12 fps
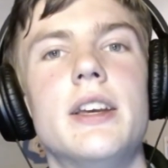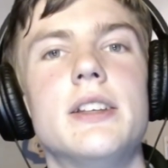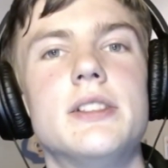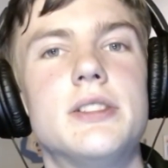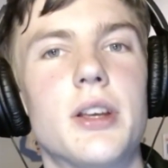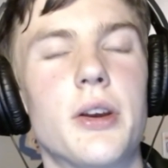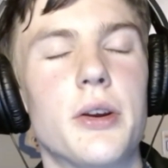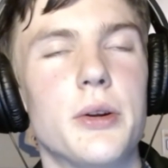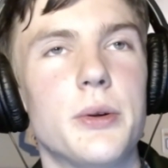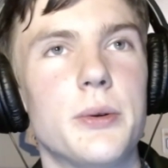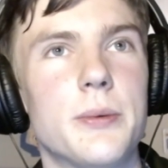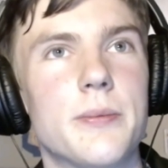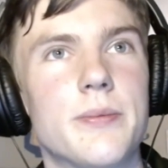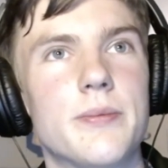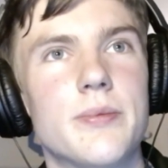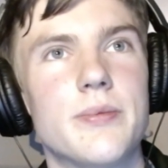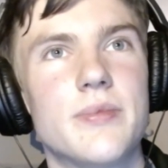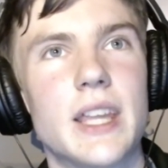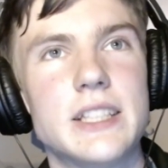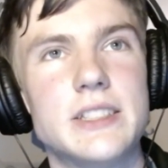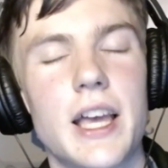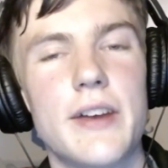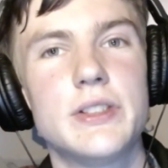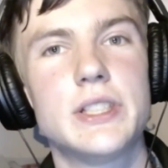So, their
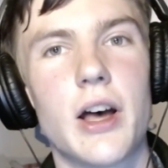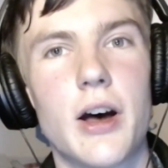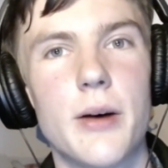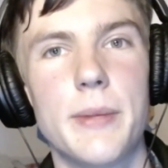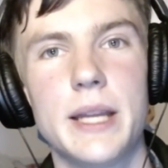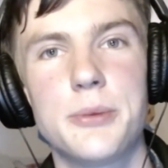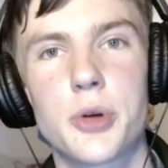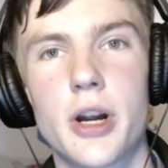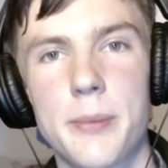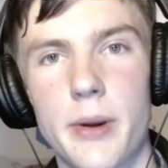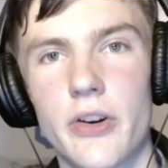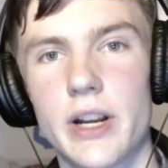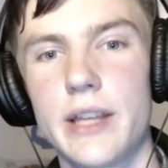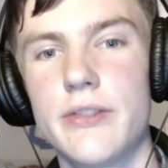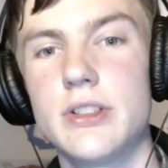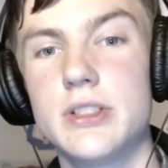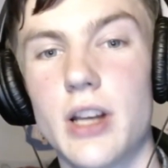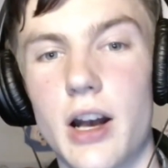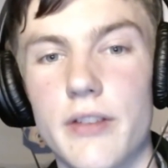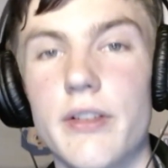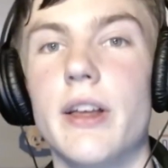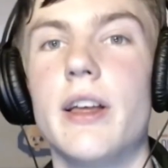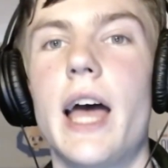servers are made primarily for Java.